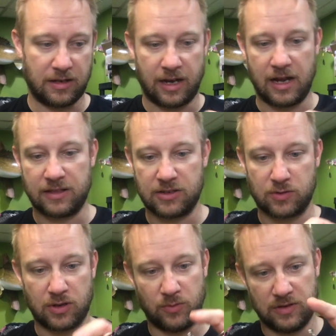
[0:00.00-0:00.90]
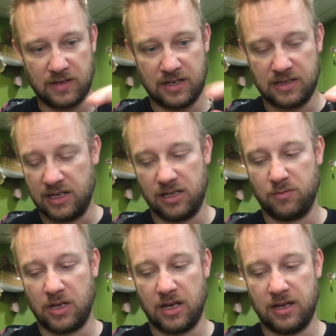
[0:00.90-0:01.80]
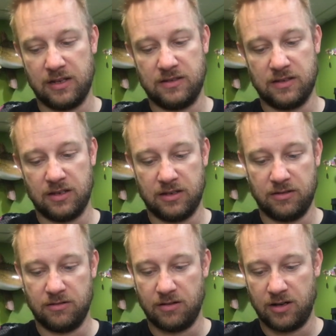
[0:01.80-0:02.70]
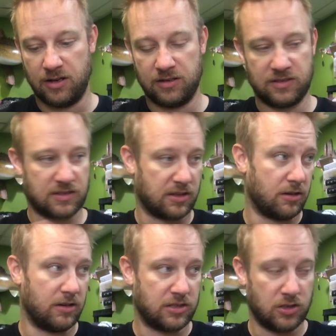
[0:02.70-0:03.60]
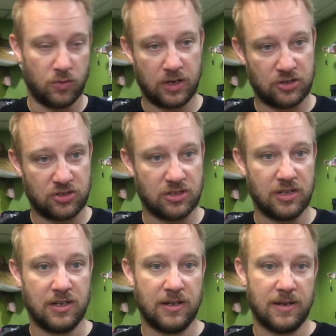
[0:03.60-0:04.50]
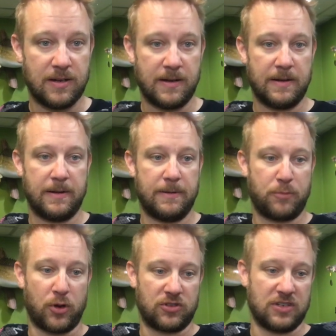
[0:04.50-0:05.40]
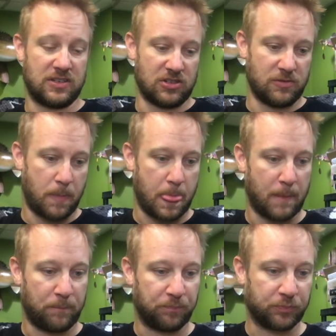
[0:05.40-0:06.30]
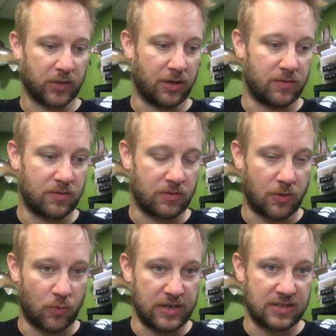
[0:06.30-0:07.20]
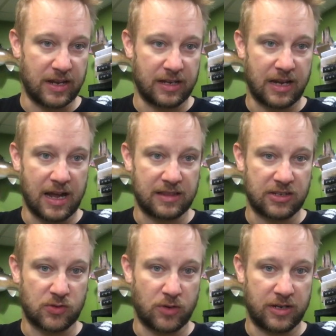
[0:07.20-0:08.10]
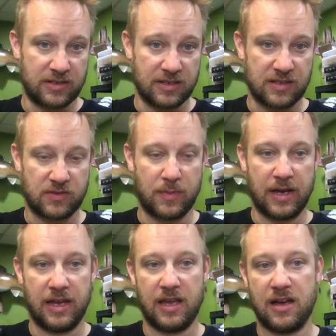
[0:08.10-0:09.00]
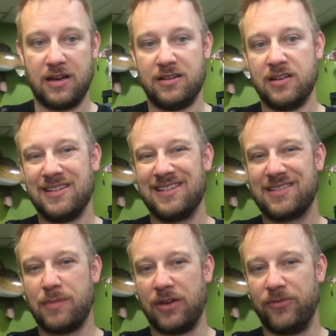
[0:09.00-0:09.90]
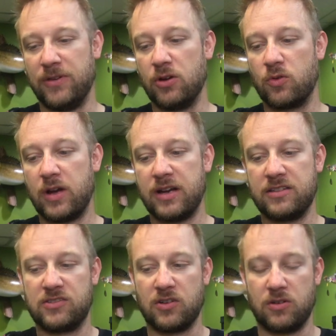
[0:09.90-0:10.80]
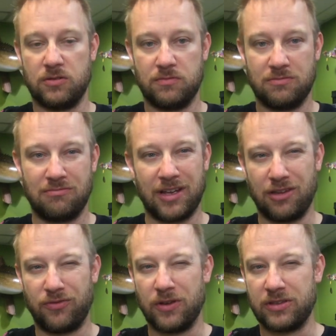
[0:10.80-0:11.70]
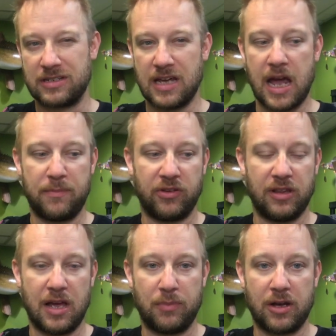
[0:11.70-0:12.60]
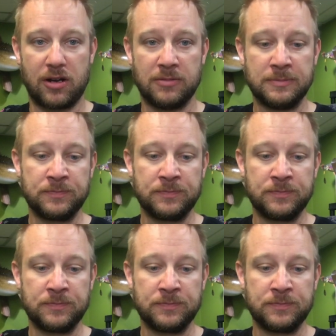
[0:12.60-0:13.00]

I got this one with titanium guides, and then this is a 32 inch Precision. The reason I got this one is this is my feel rod. So like you feel the taps a lot better.